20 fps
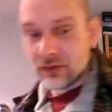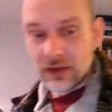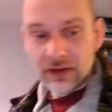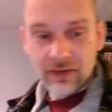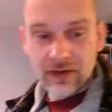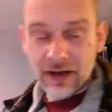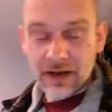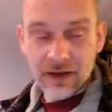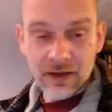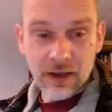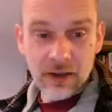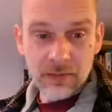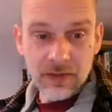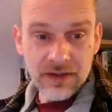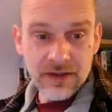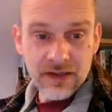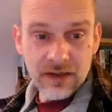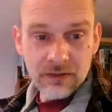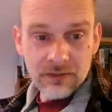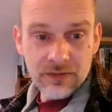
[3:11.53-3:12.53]
only ever had a couple of
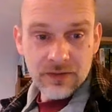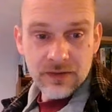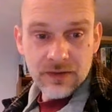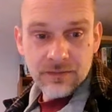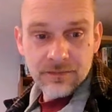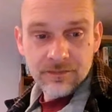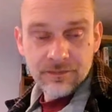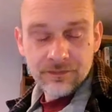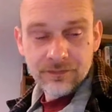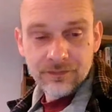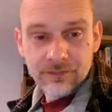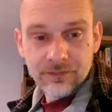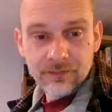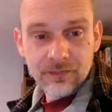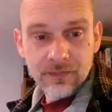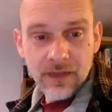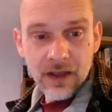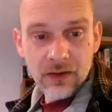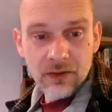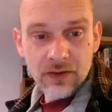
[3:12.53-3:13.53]
sales
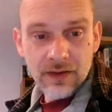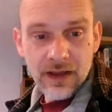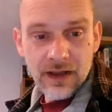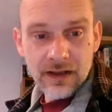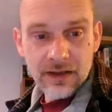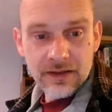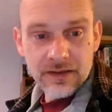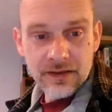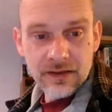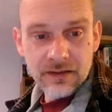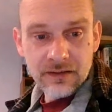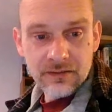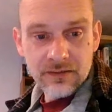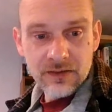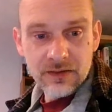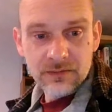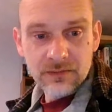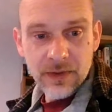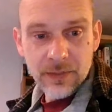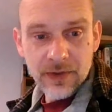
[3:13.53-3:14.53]
out of that listing.
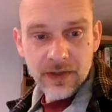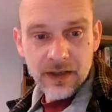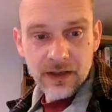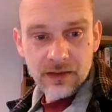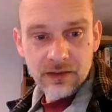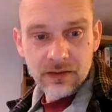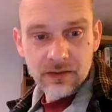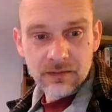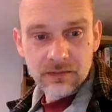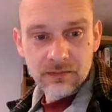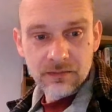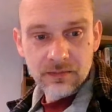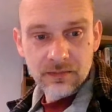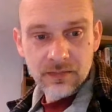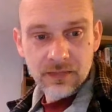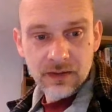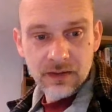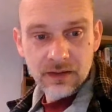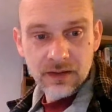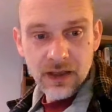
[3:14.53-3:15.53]
So maybe that'll
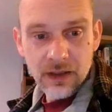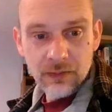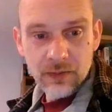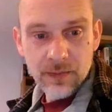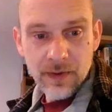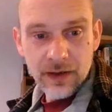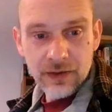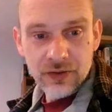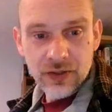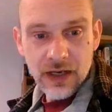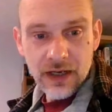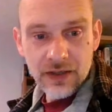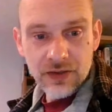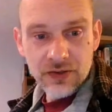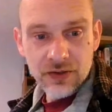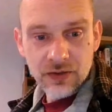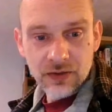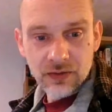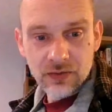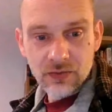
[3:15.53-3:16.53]
get a wee bit of
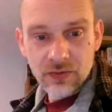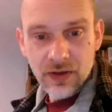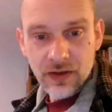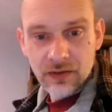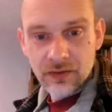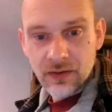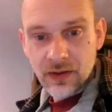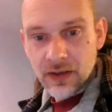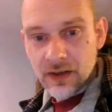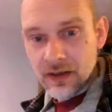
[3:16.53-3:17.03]
traction and go now.